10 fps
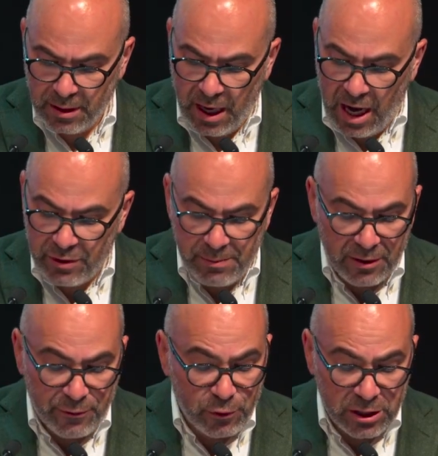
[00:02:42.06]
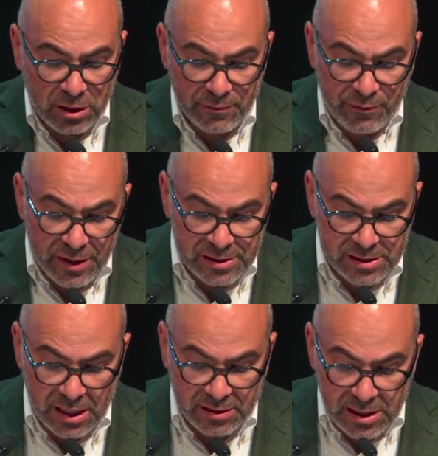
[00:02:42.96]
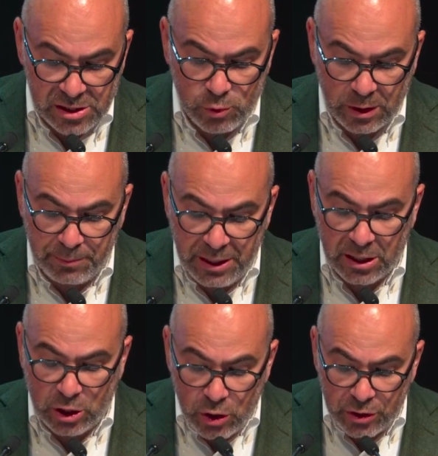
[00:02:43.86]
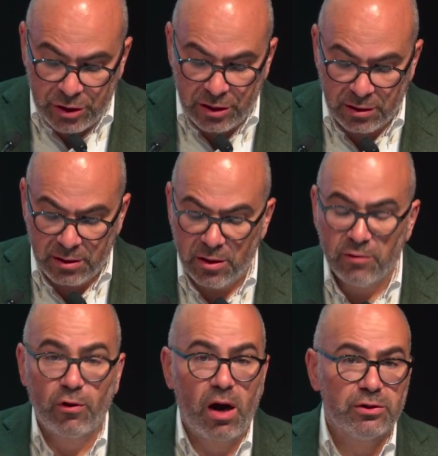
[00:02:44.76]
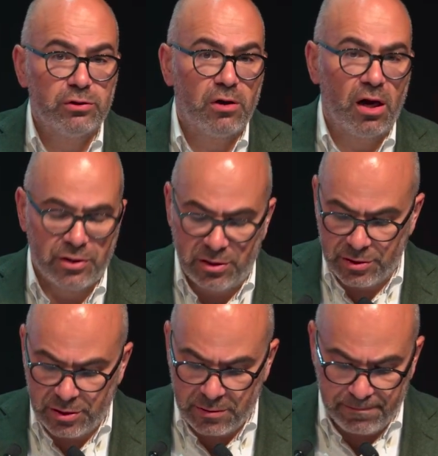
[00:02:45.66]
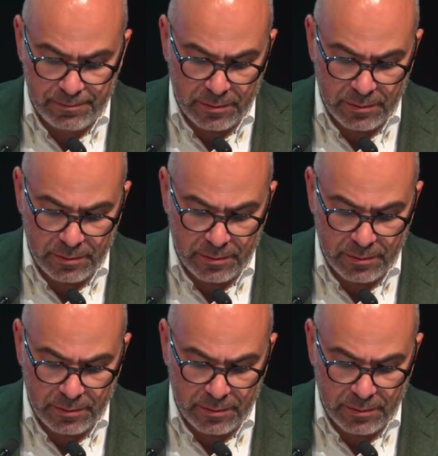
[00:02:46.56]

I remain fully convinced that this will be a good deal for our two continents.